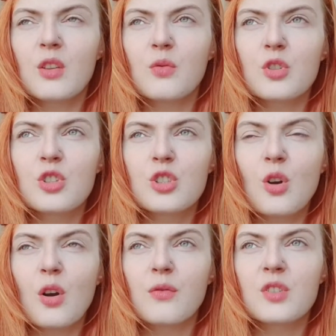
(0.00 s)
It was just a
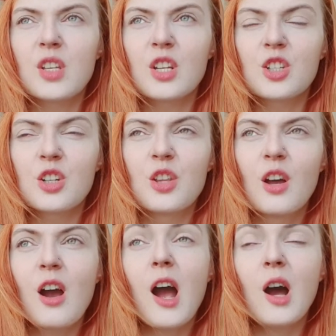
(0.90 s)
conversation
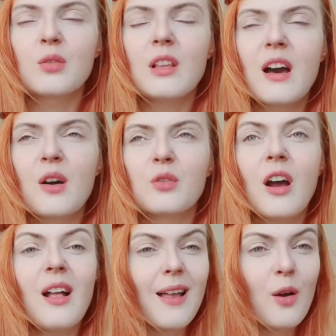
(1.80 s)
out loud,
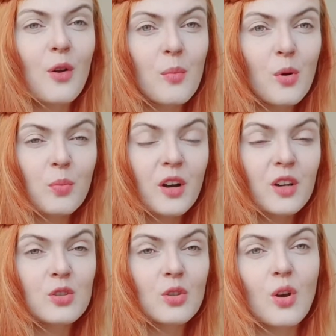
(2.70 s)
allowing both
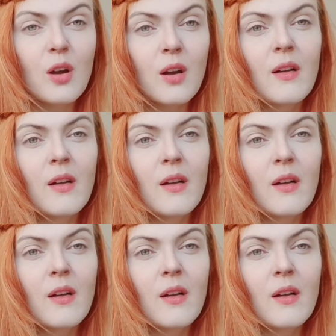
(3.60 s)
parts to talk.